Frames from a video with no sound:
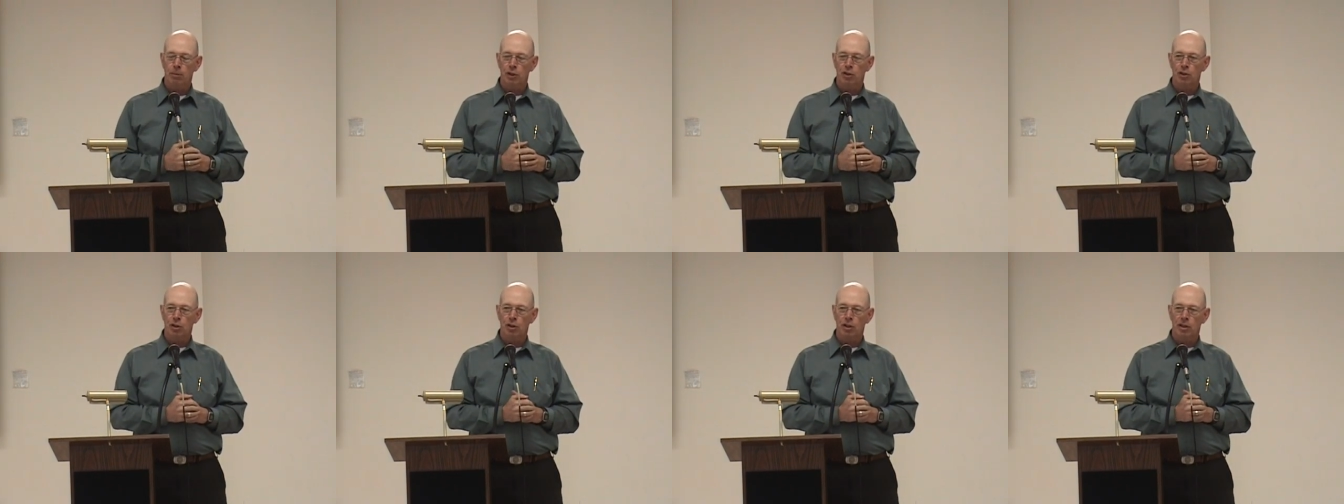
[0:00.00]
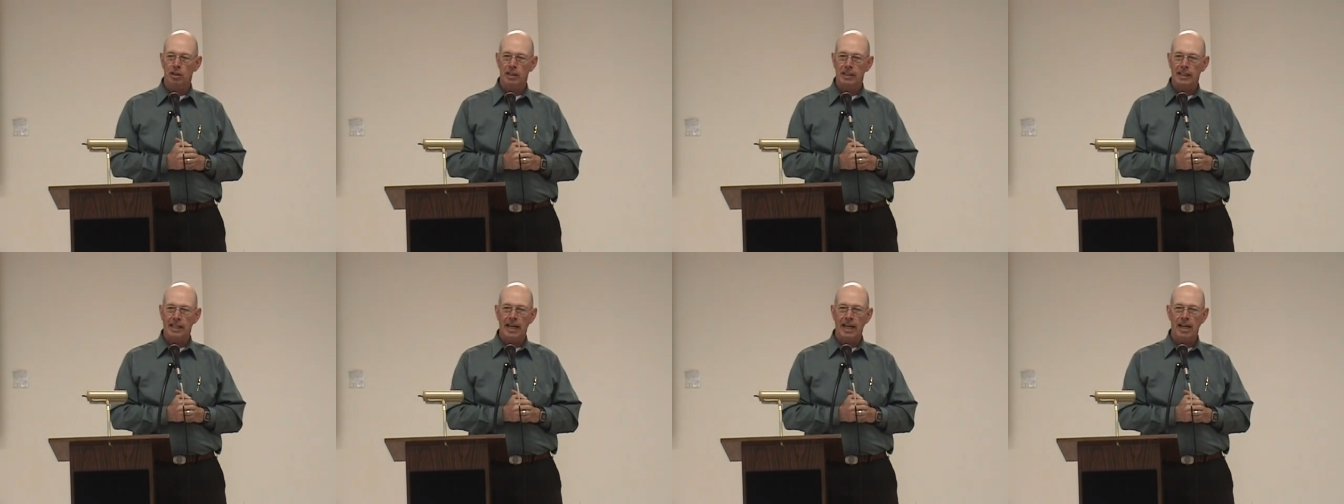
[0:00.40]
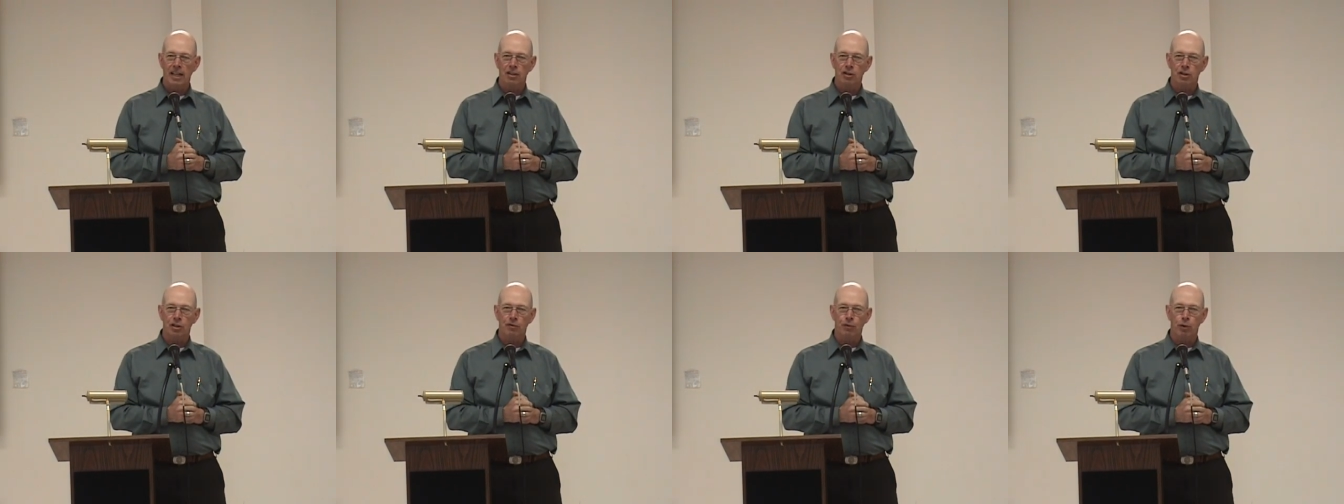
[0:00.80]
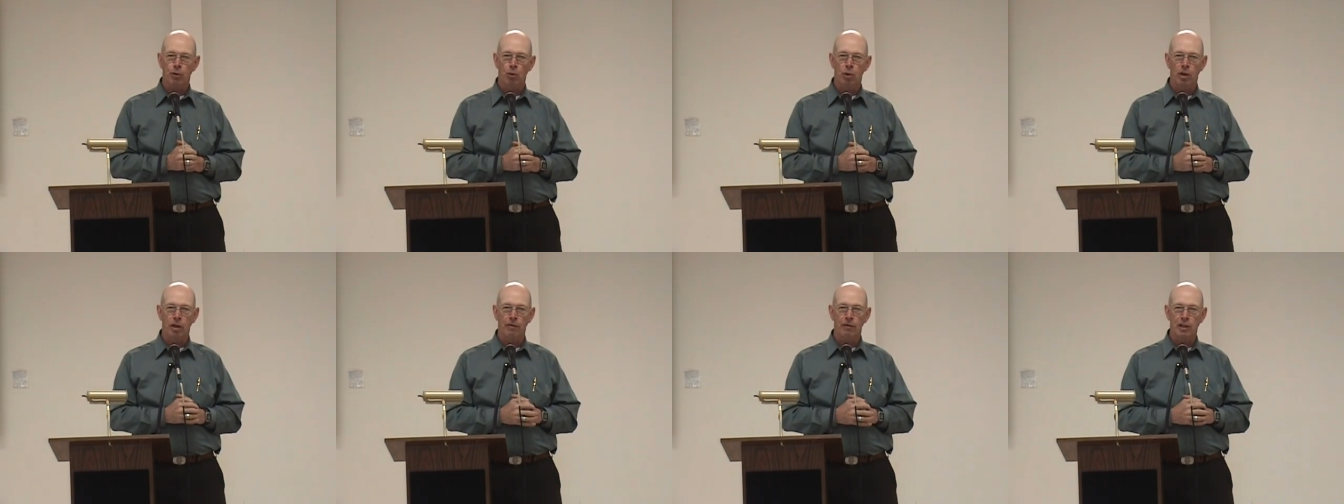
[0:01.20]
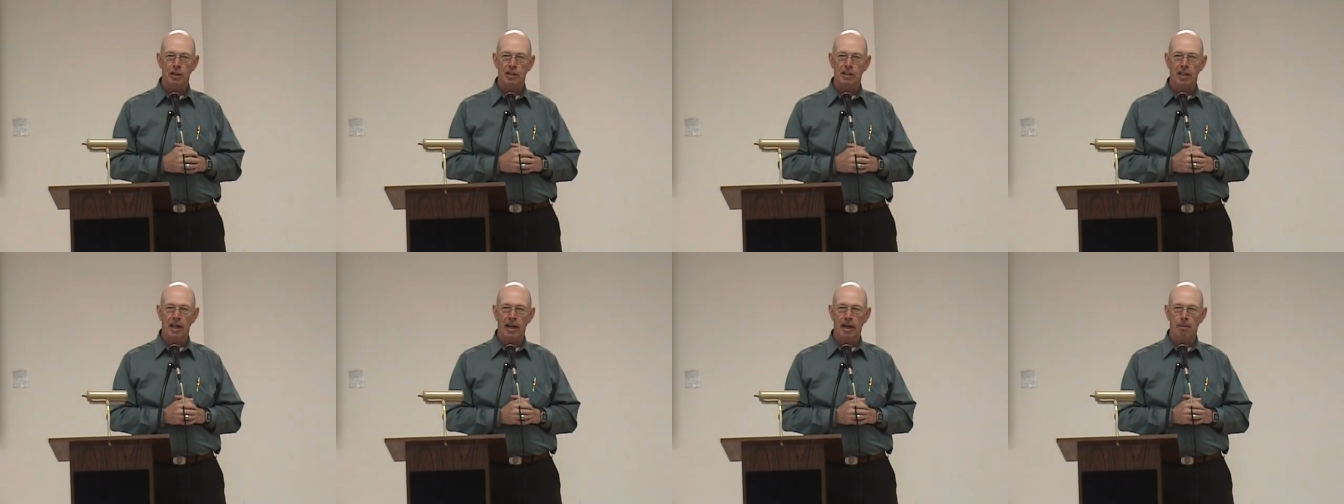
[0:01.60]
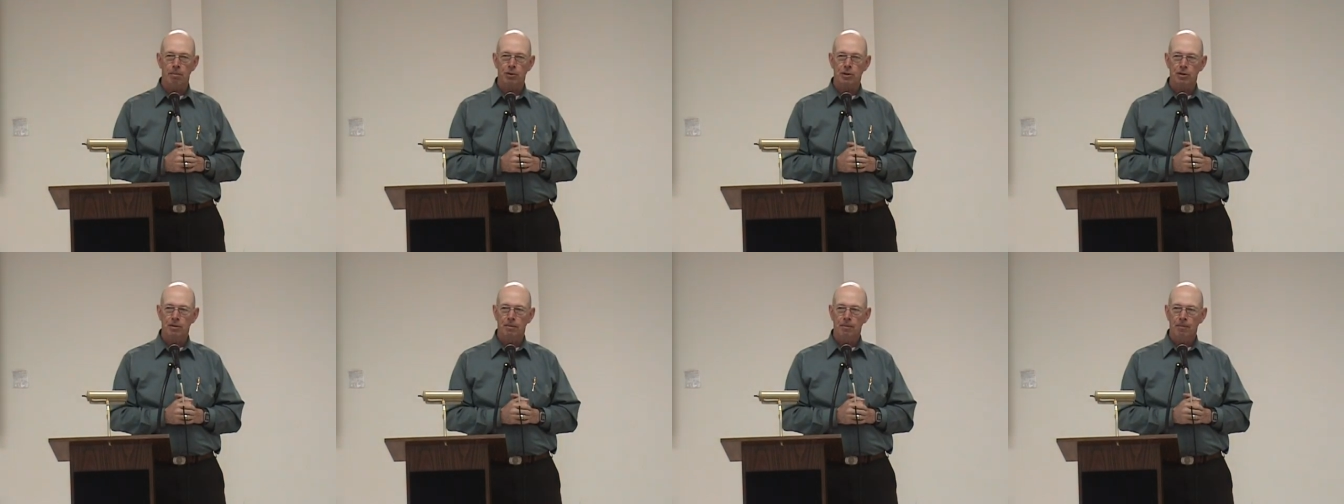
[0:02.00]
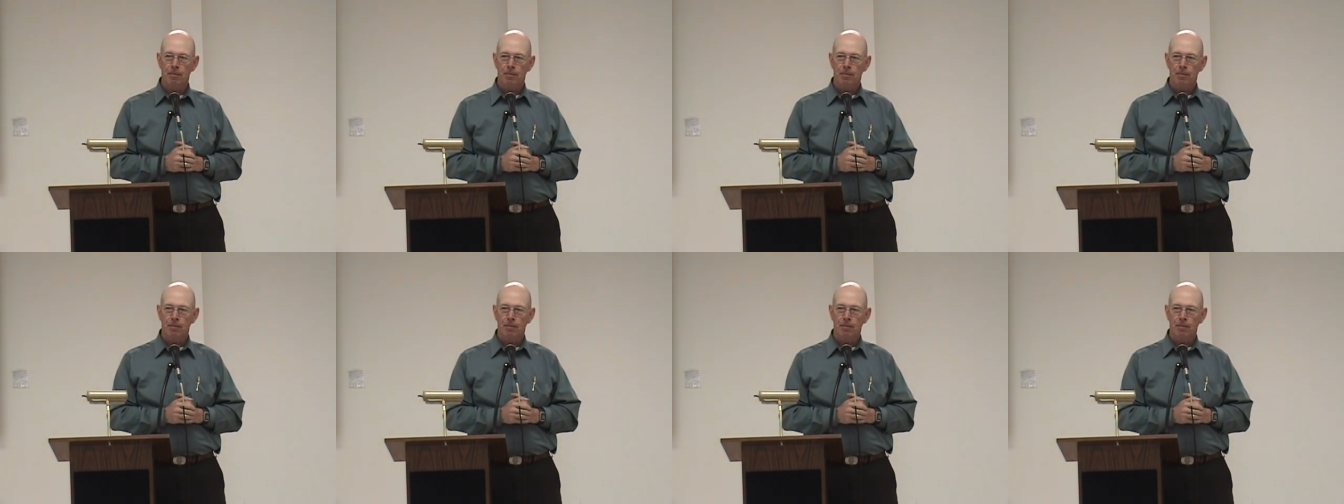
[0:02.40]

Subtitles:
Missouri and Kansas for one of these camps,